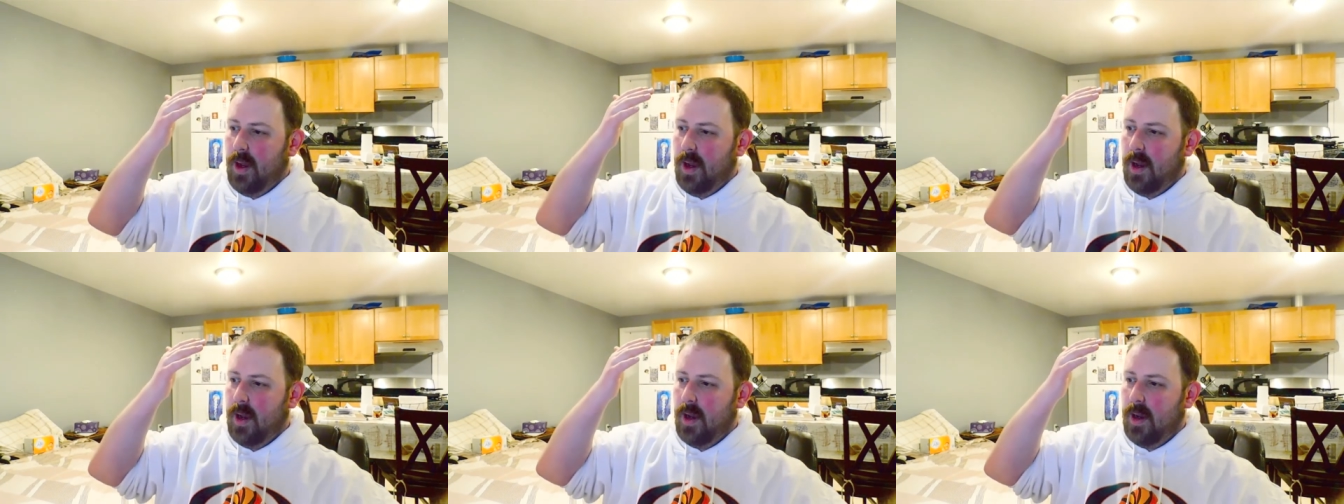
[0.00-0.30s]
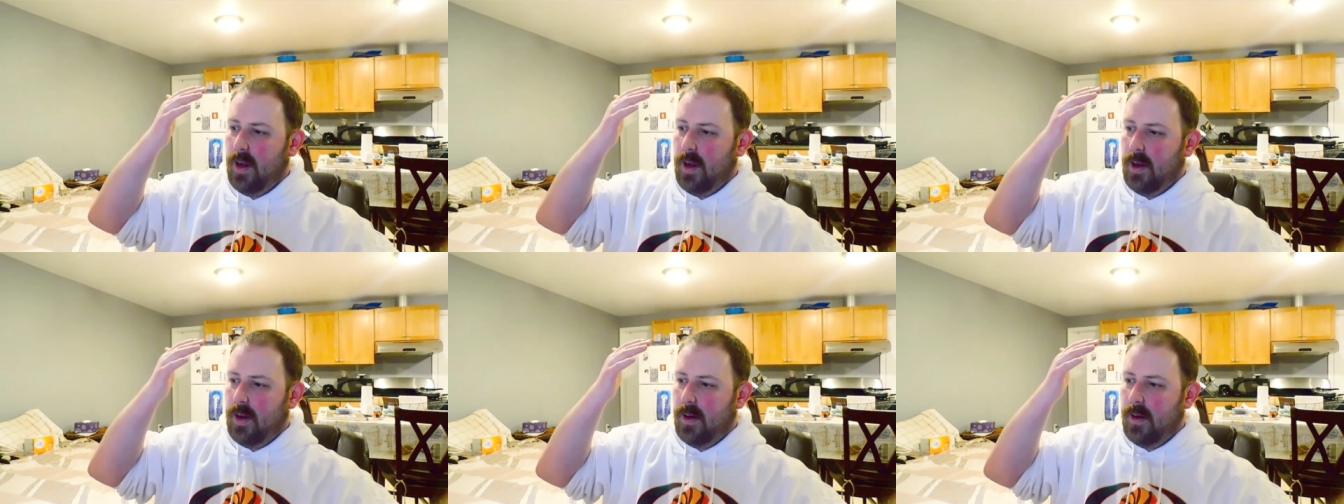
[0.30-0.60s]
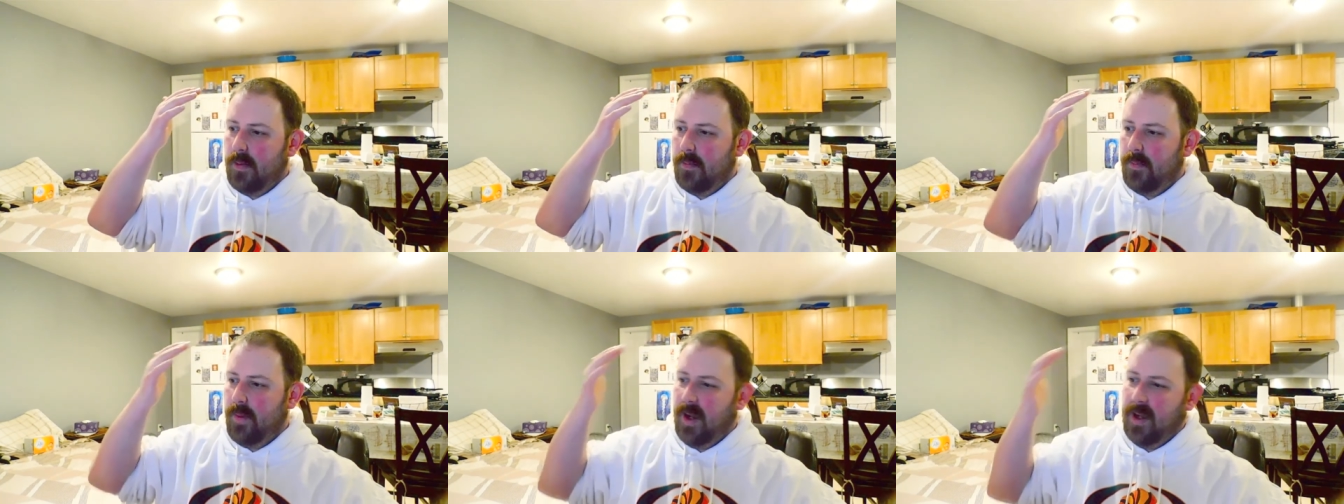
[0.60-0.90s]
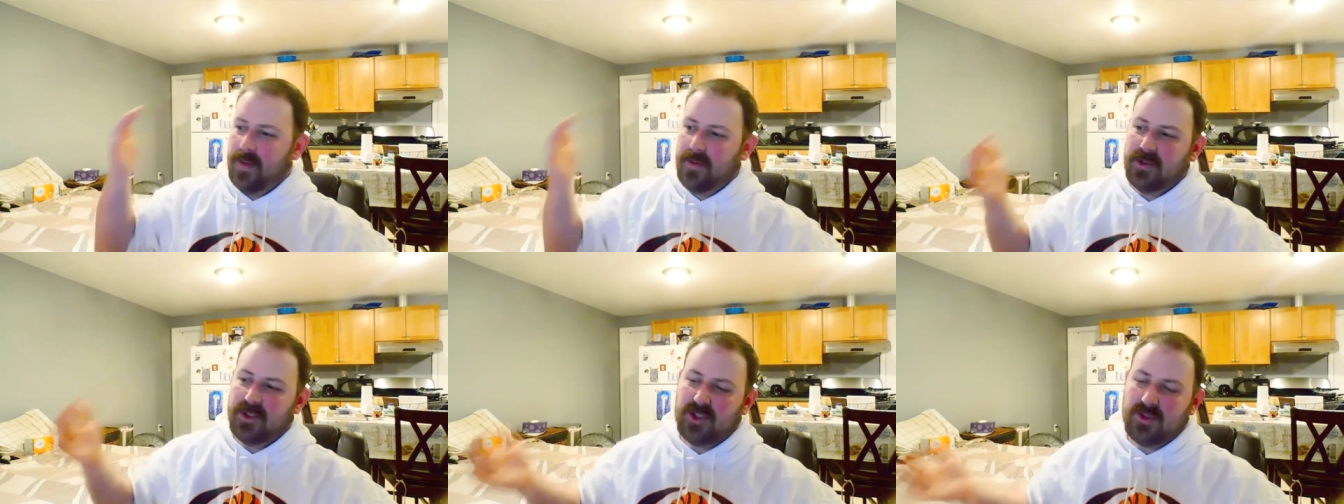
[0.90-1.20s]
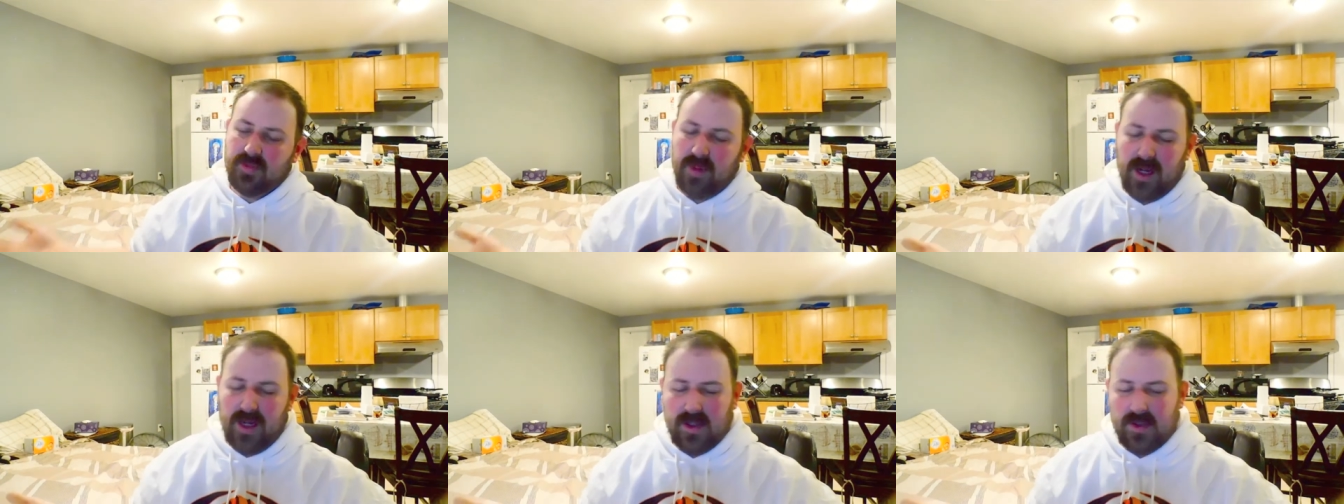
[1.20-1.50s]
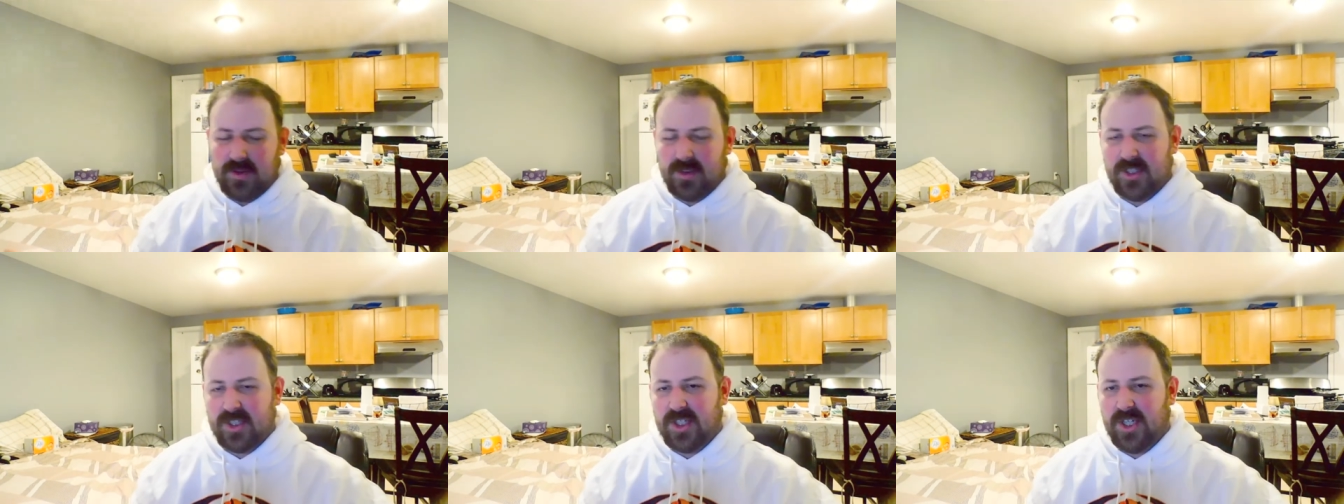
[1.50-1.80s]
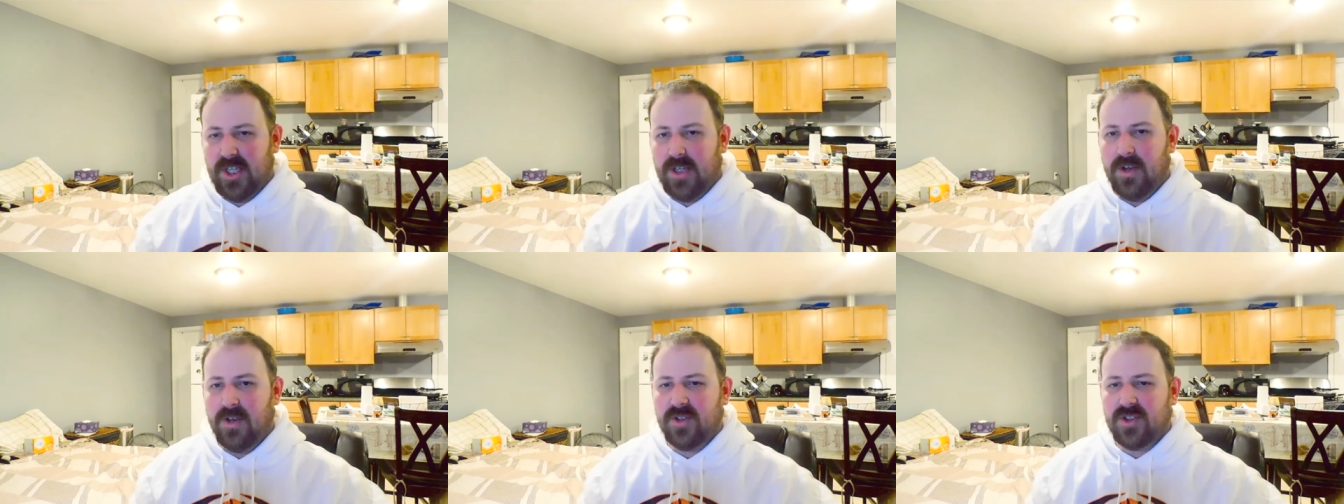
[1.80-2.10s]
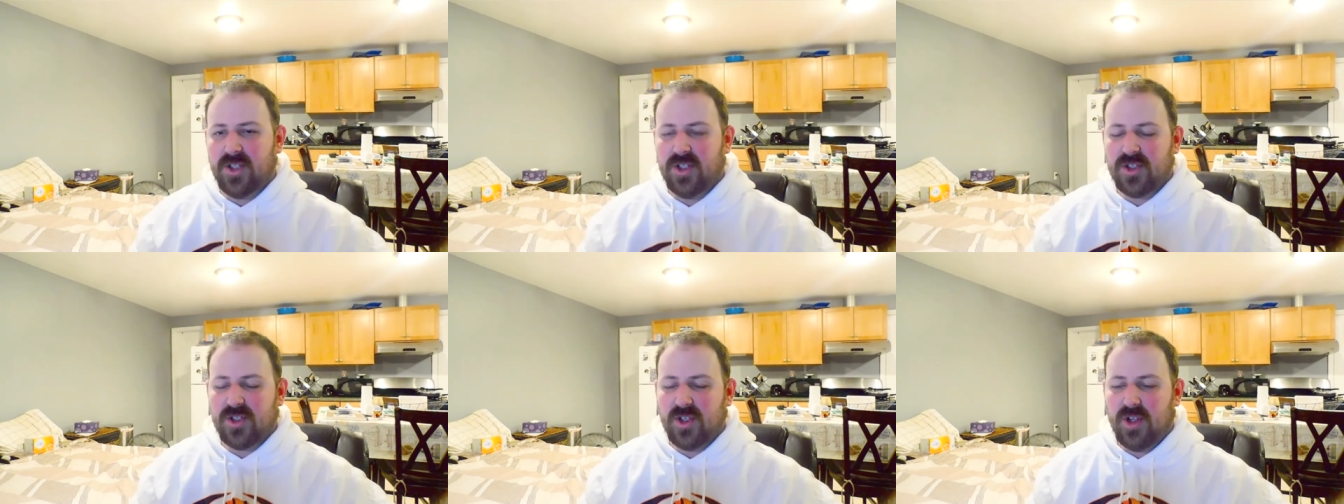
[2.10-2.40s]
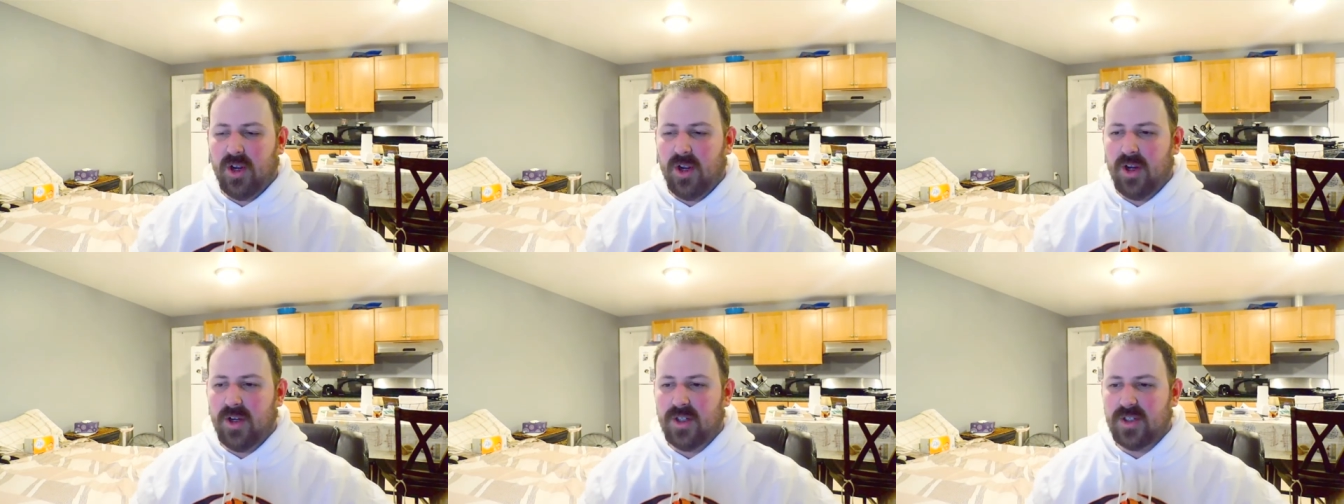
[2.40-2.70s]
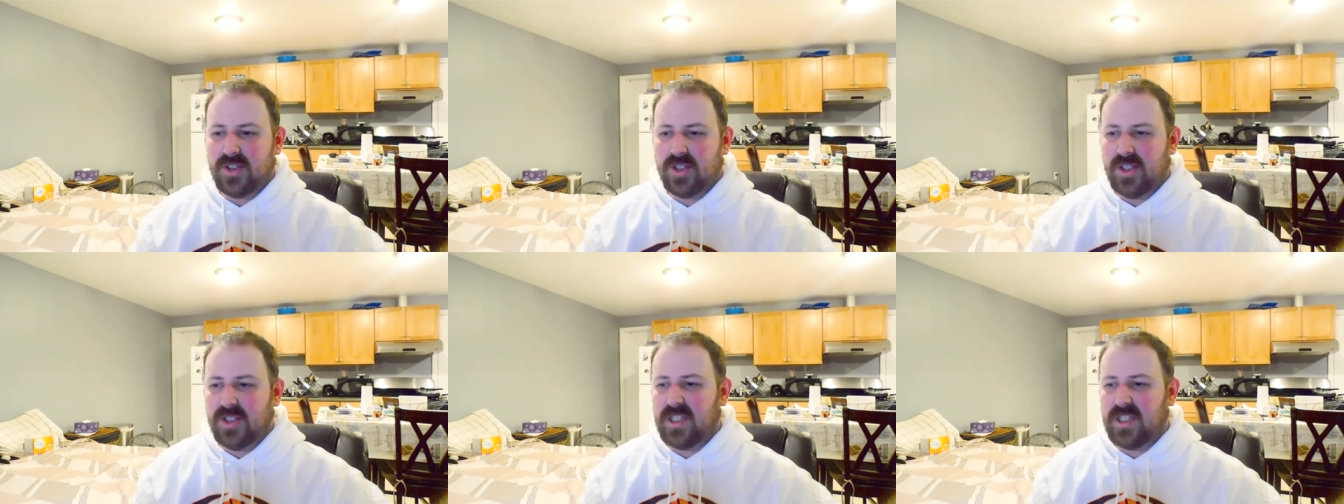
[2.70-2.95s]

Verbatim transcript: my skills as an artist,